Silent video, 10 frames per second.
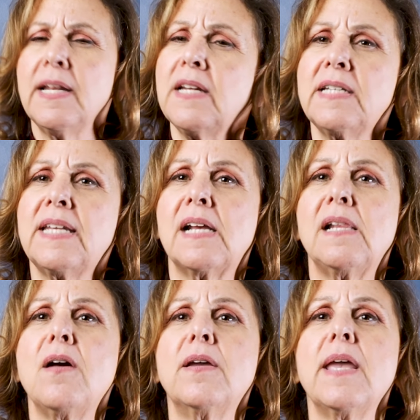Now, does the
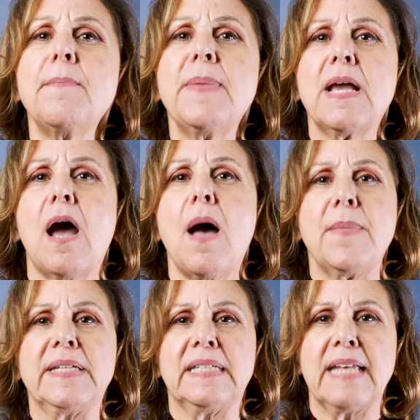clunking
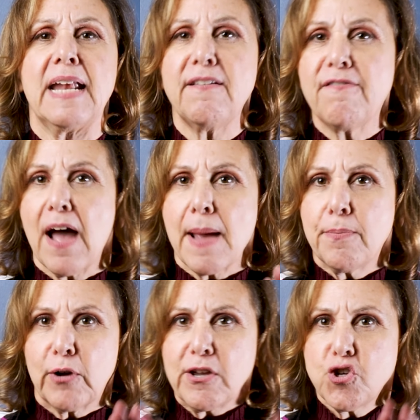become a steady
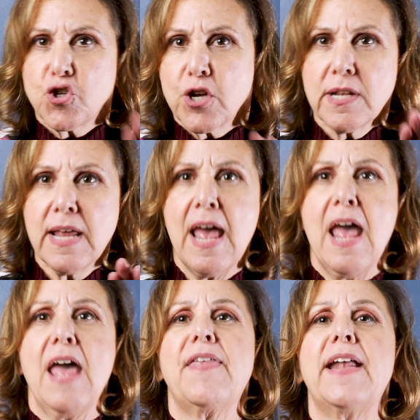vibration
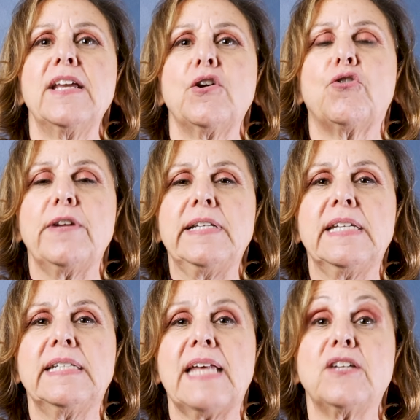that
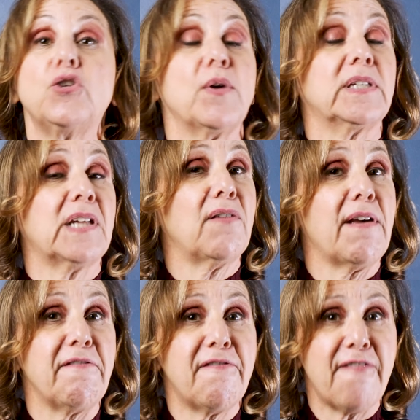increases as you
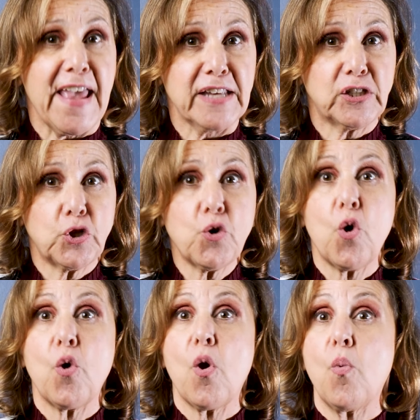accelerate faster,
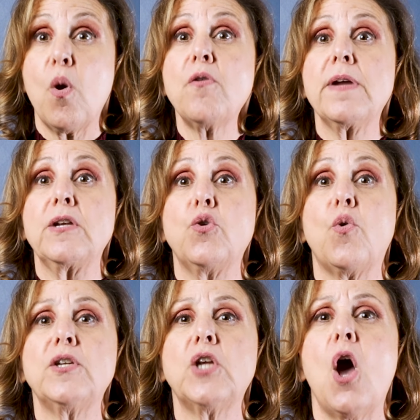or a whirring
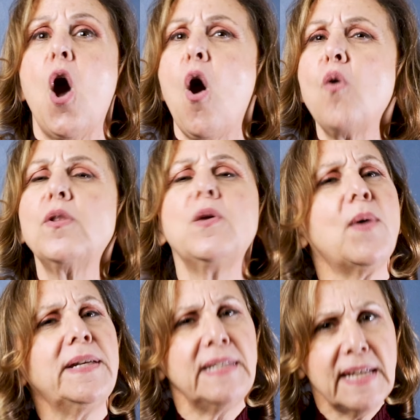noise only
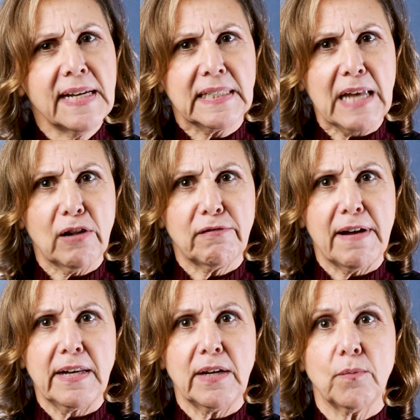when
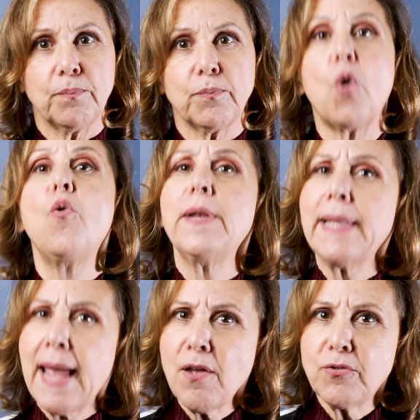deaccelerating, or a
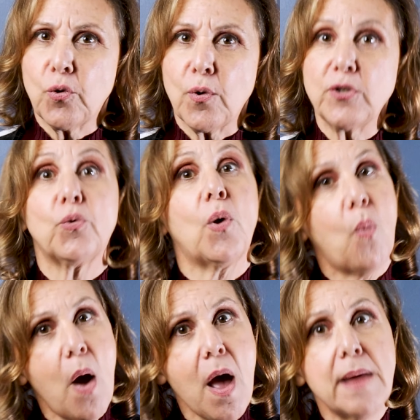loud noise or a
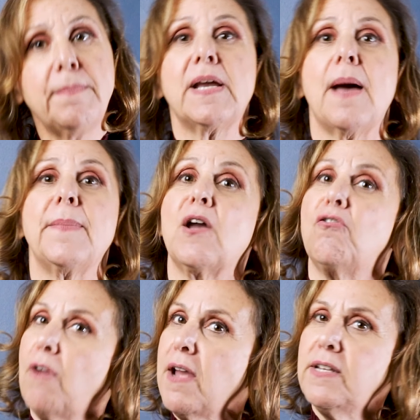whine becoming a
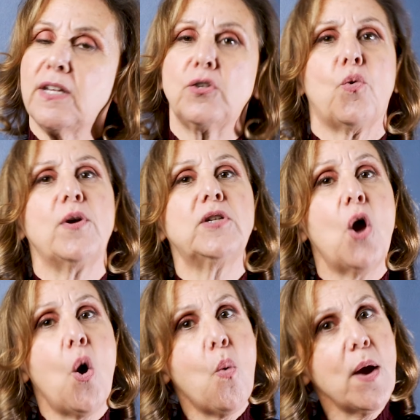grinding noise
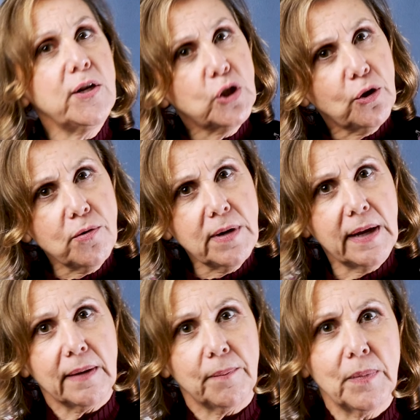when
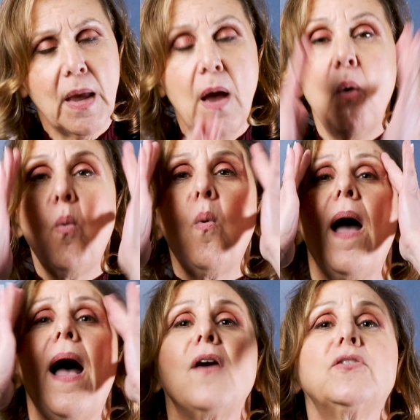turning?
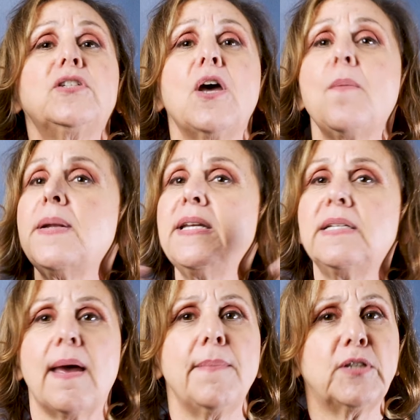Wow, so many
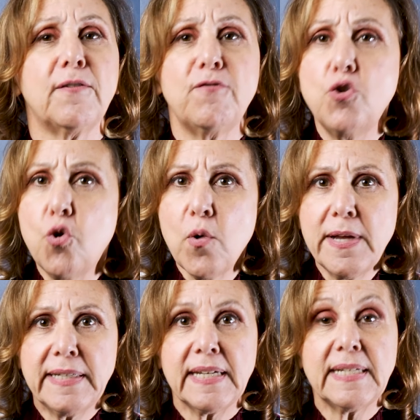types of
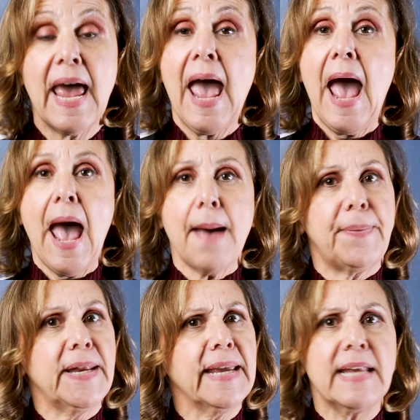noises
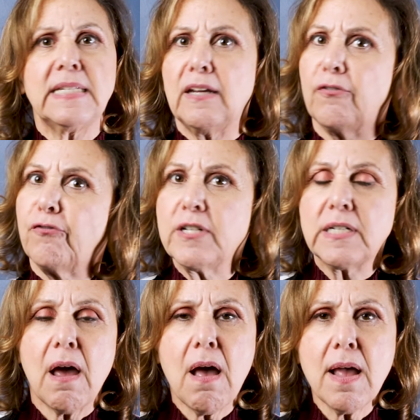happening at
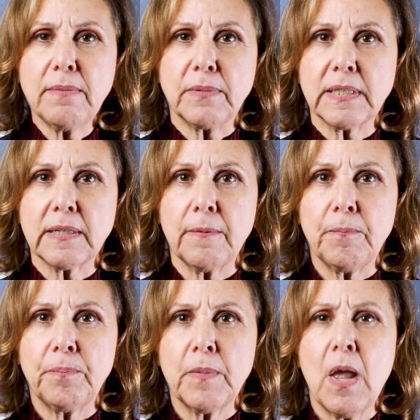different times.
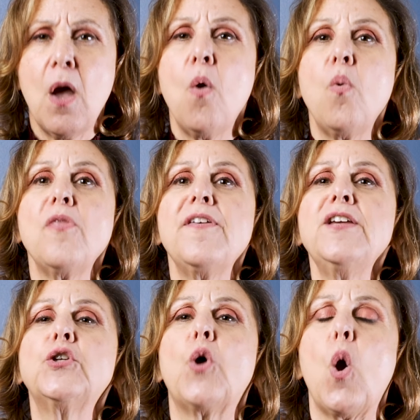Well,
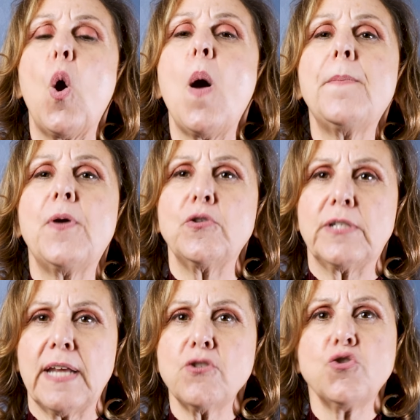these are all
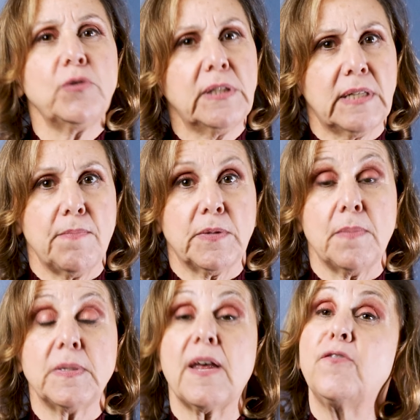potential
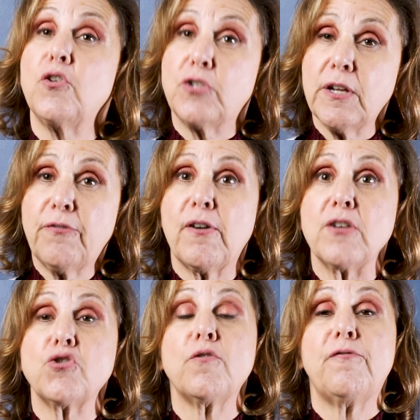symptoms of your
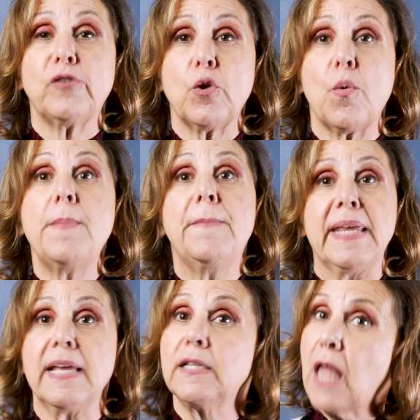differential fluid
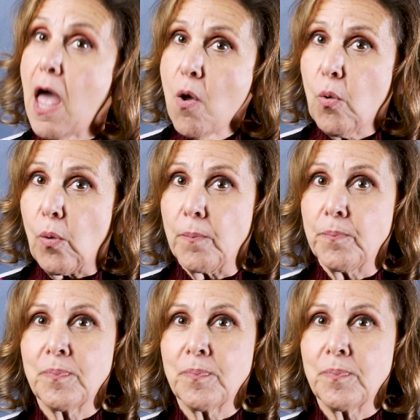being low.